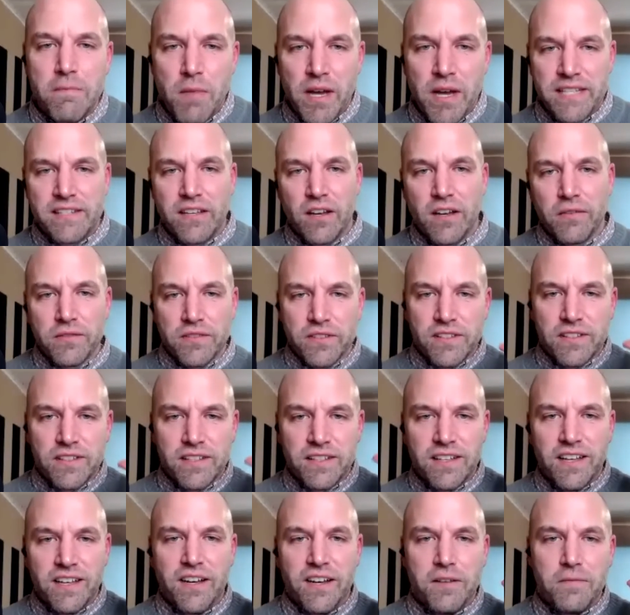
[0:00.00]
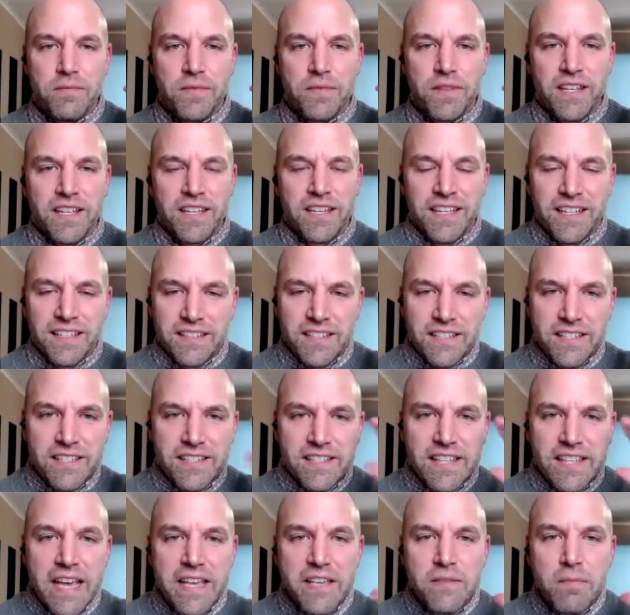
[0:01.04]
to get myself um, to
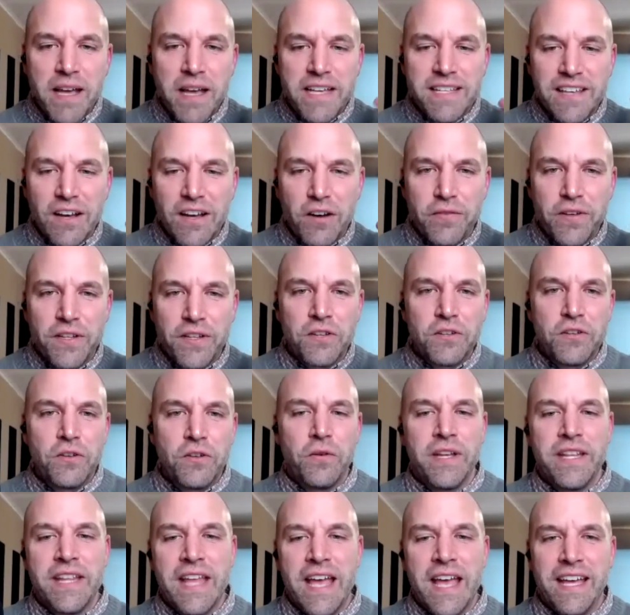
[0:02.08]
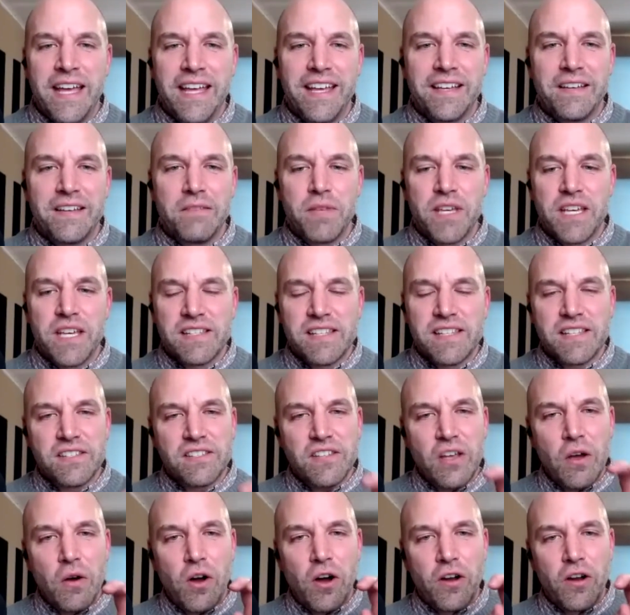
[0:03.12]
psych myself into doing that because
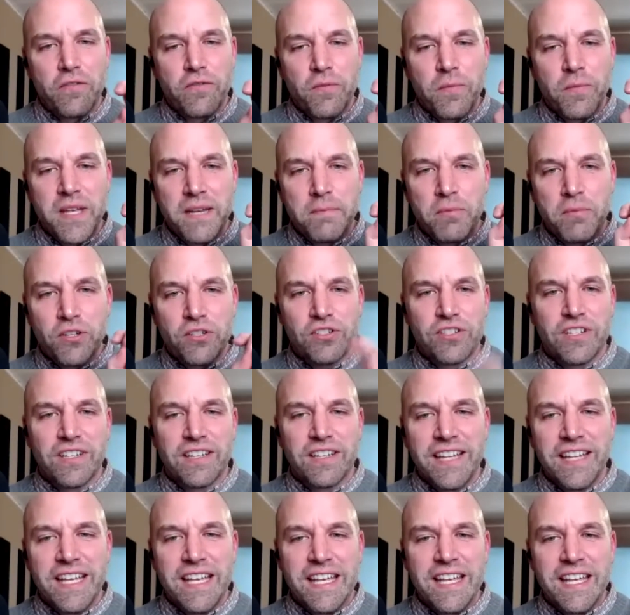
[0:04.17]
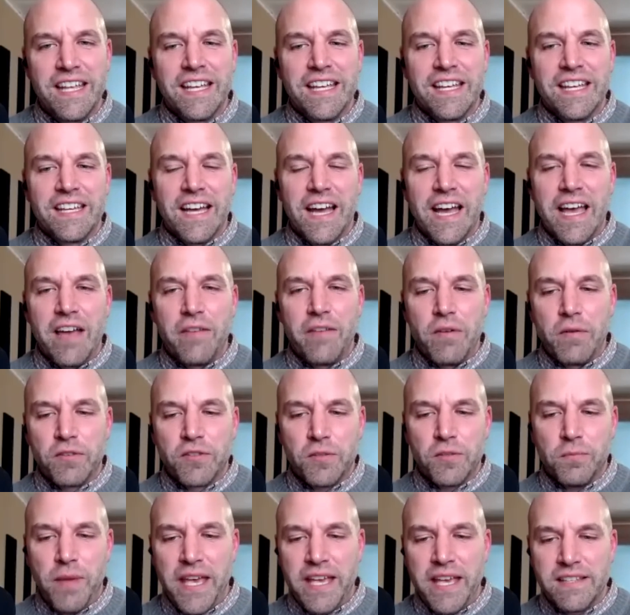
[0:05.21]
it's so hard for me to push delete. I have a
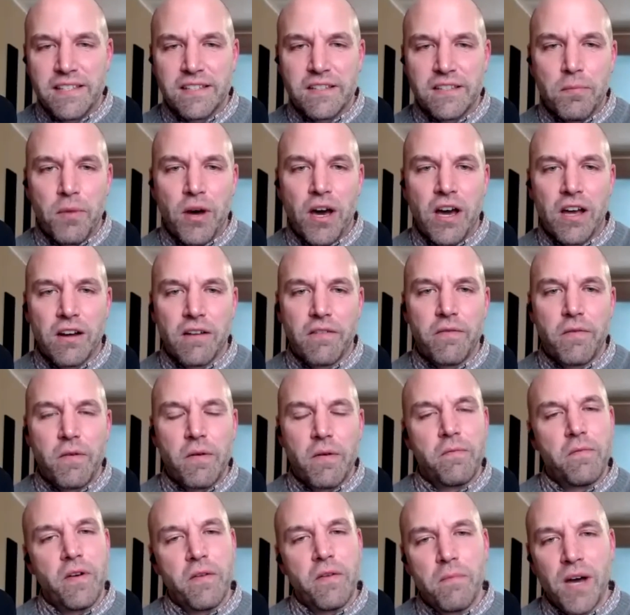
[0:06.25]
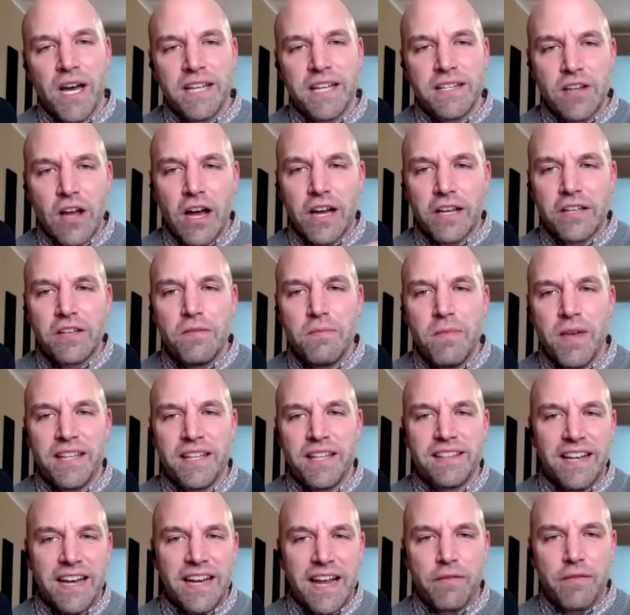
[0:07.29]
space at the bottom of, of my
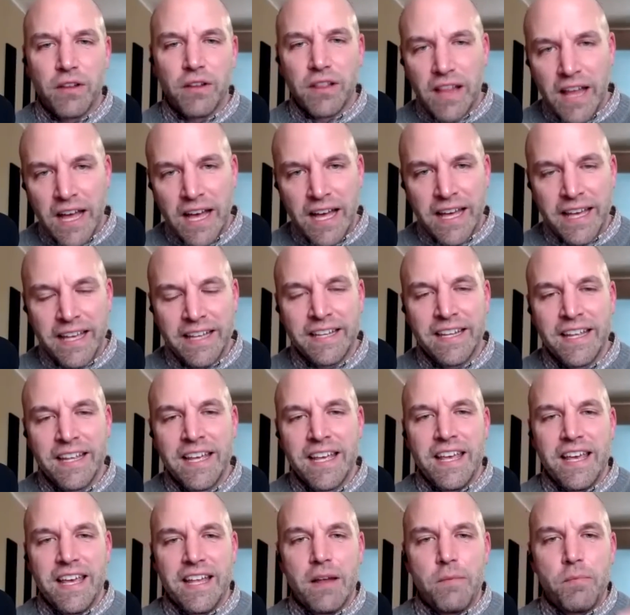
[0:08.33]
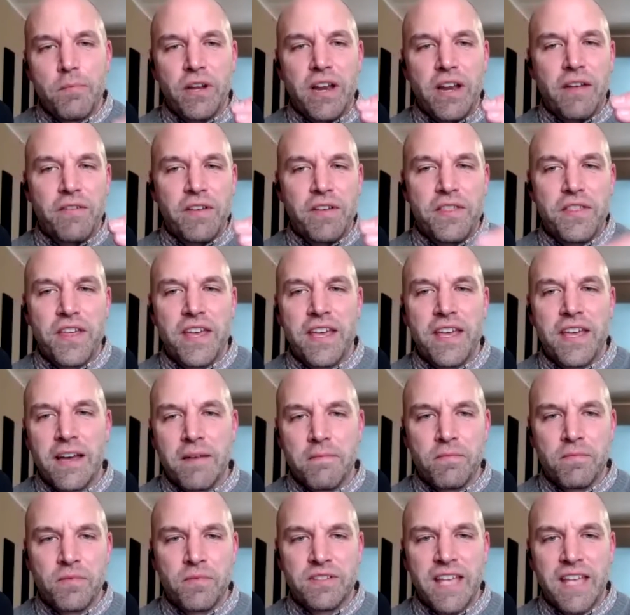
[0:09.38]
document that I have a line, and I put everything
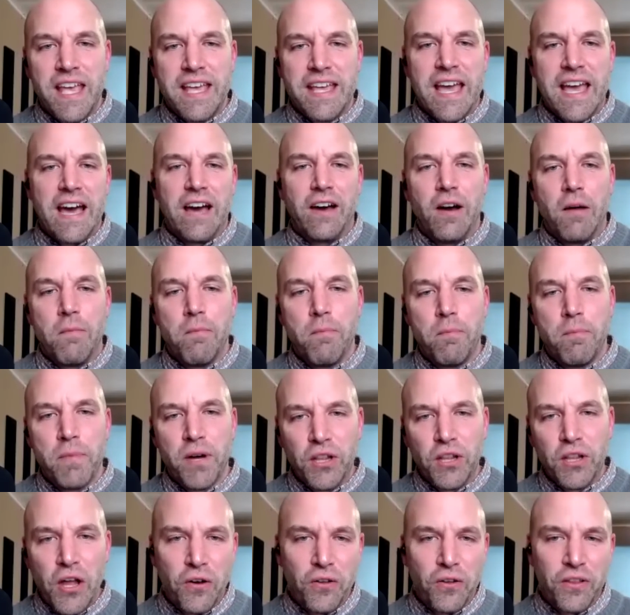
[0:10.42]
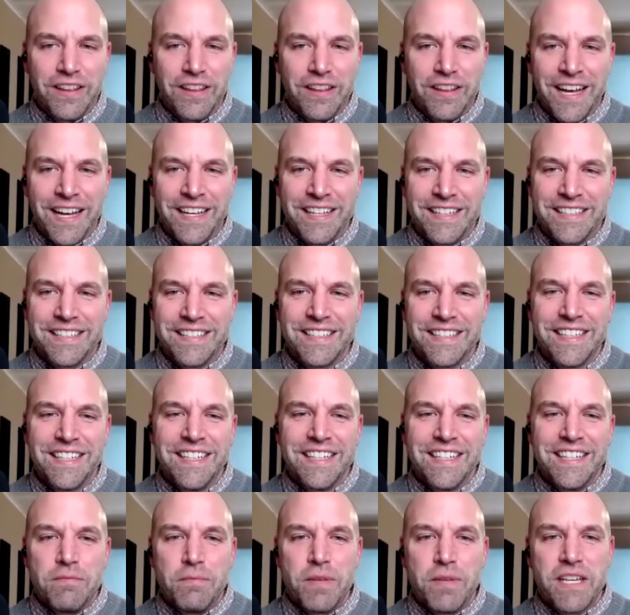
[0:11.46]
I take out below the line
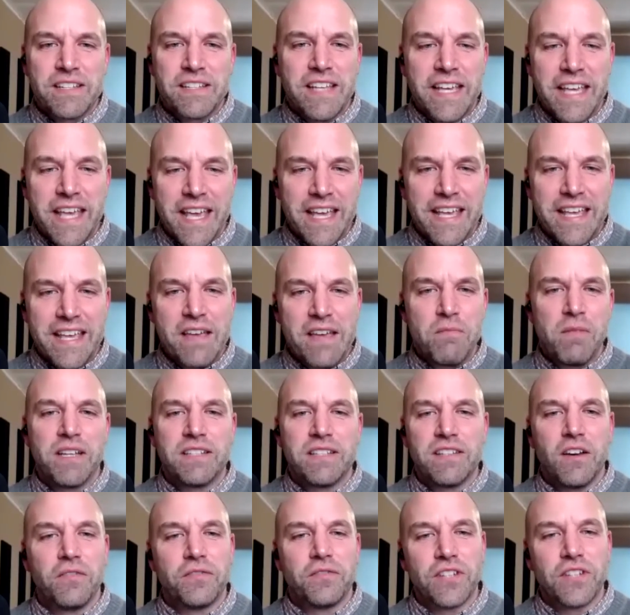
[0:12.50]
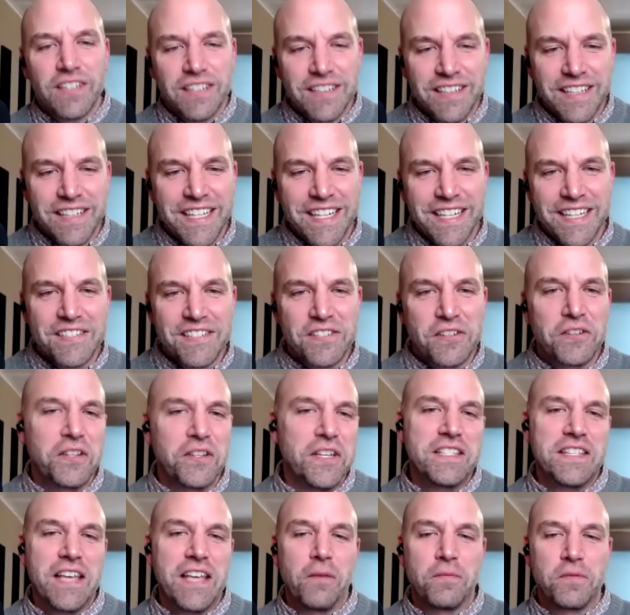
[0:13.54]
because I can't get myself to delete it. So at
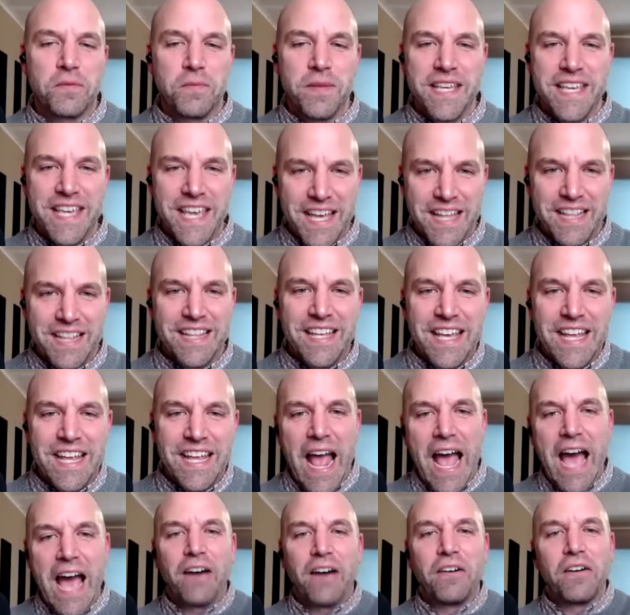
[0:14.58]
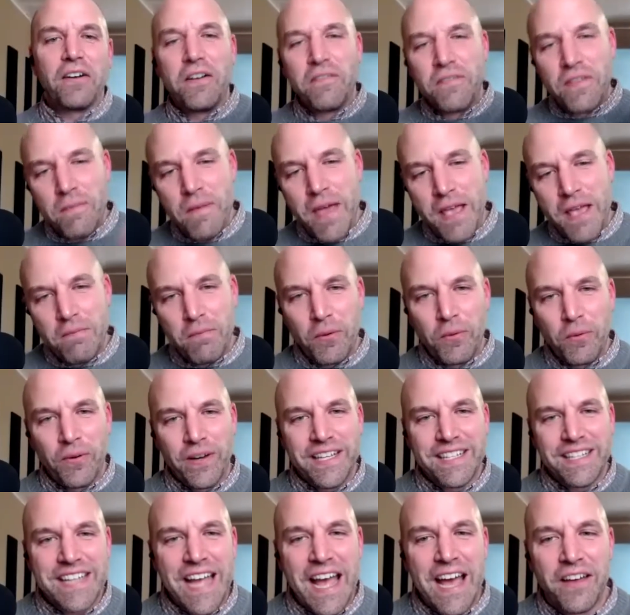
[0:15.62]
least helps me get it out of the main
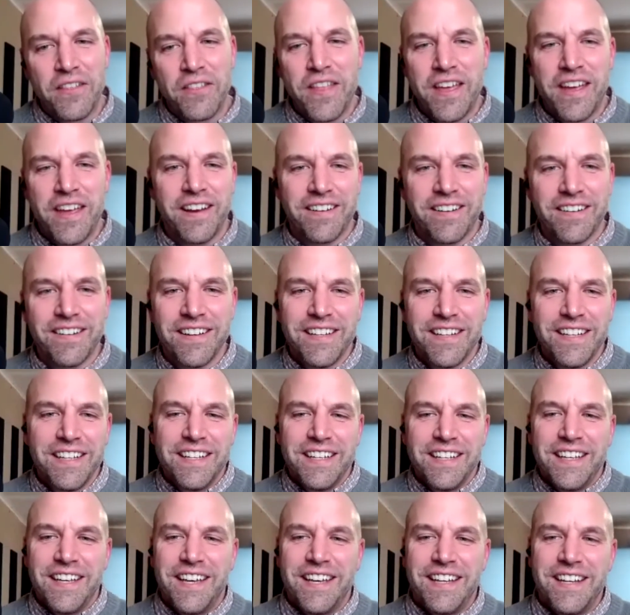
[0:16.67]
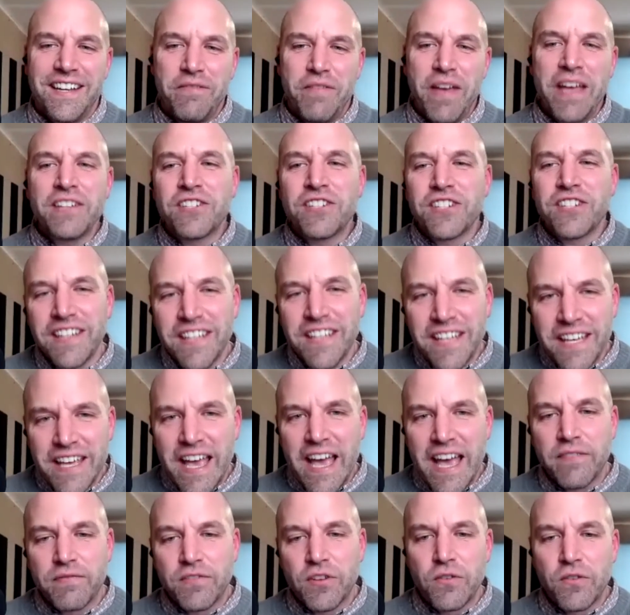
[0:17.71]
point down there. And
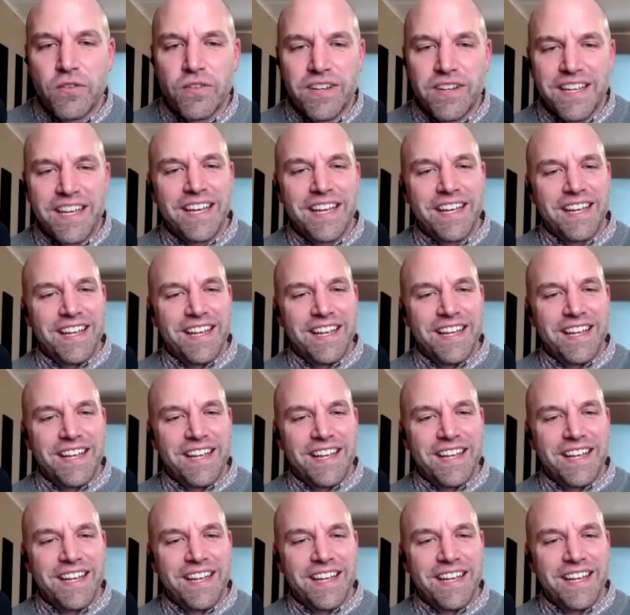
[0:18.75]
eventually after